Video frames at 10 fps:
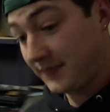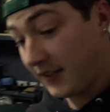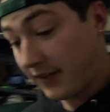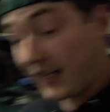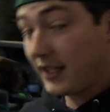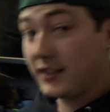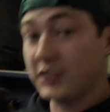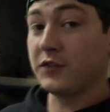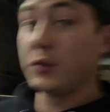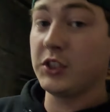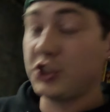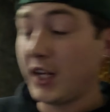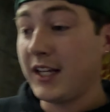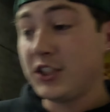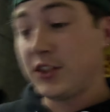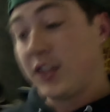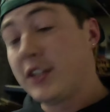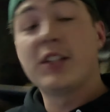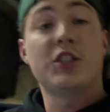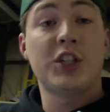if I can get these fluids changed, there
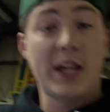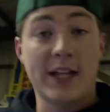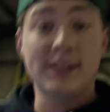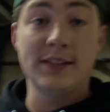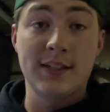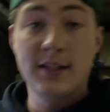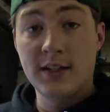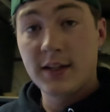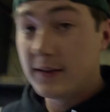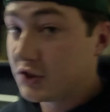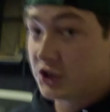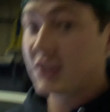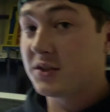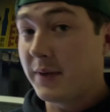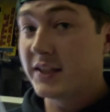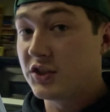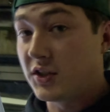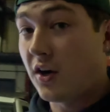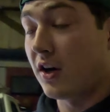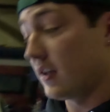is a chance this just might
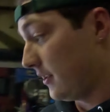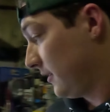start.